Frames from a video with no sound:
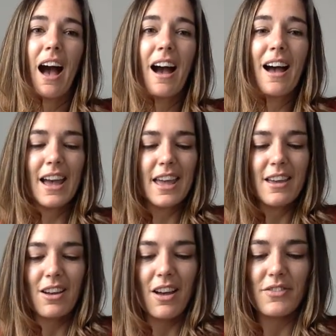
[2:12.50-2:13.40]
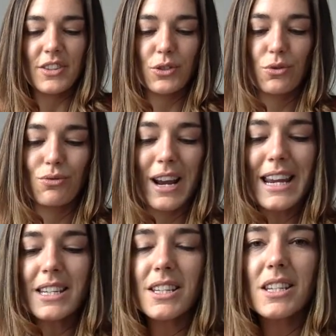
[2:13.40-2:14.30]
I got this
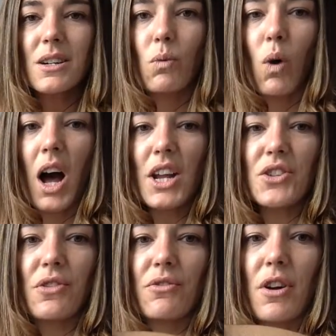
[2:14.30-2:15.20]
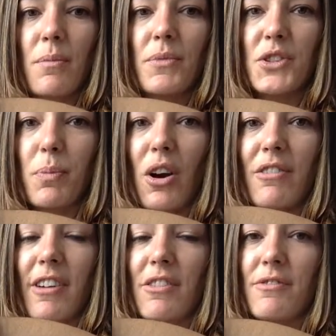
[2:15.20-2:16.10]
great watch from the
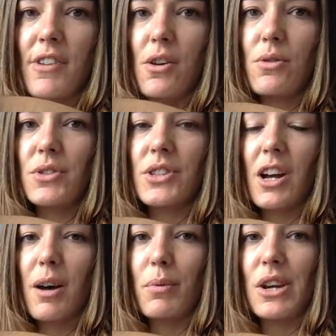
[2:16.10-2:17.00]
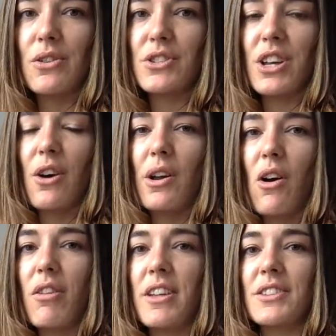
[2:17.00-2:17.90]
SparkFun folks a couple years ago at
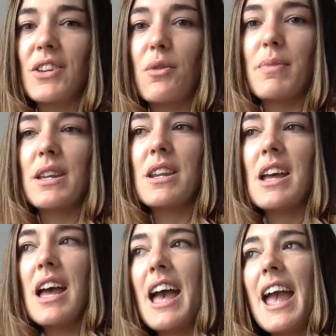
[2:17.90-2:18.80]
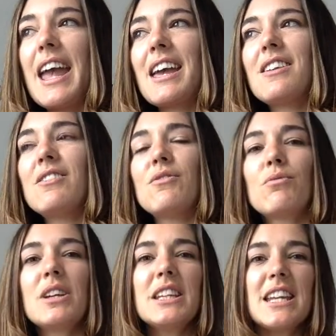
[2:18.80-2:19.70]
All Things Open, and
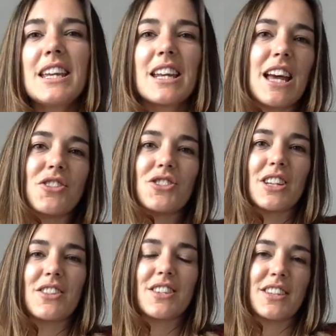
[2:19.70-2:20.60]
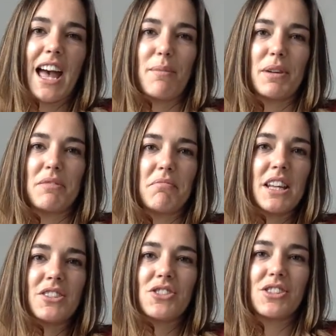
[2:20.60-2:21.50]
really neat connections like this happen.
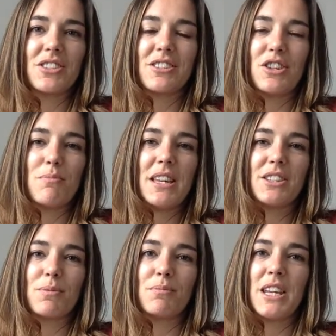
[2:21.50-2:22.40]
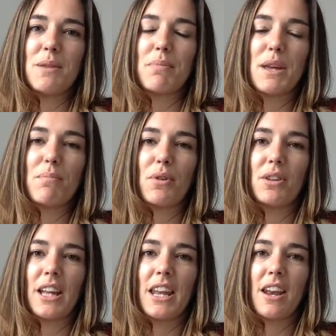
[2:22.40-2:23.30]
It's just you meet some neat
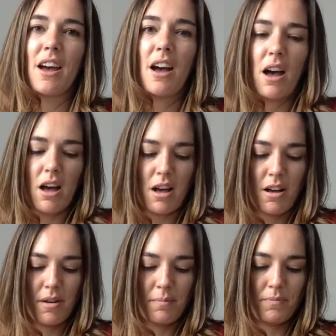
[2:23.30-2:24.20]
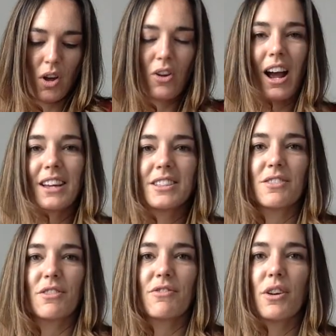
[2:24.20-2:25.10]
people, and um, all kinds of
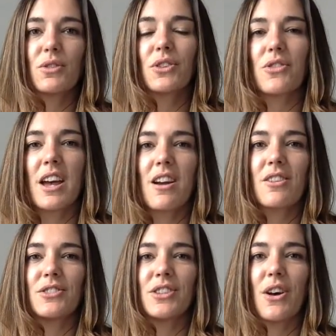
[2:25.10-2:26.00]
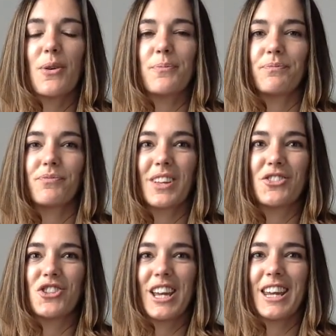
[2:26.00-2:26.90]
different folks are there, so
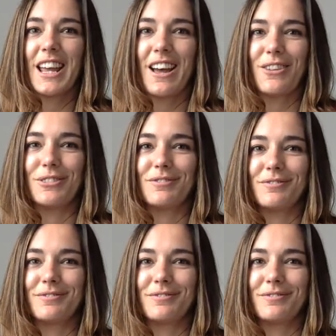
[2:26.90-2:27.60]
check it out.